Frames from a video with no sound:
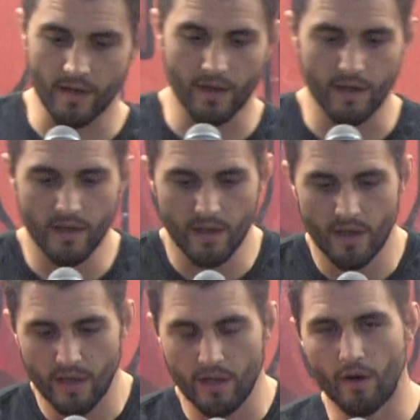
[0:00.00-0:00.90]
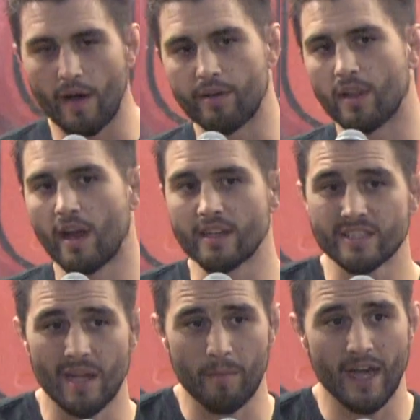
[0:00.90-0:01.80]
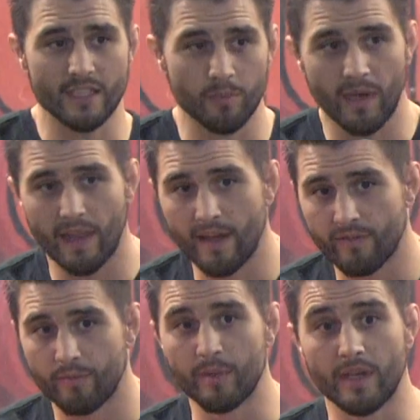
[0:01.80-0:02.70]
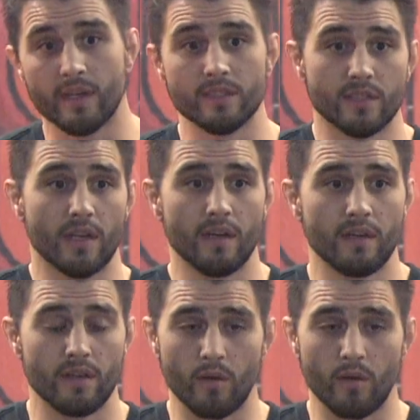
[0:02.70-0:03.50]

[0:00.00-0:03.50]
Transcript: a lot of setbacks in my life because I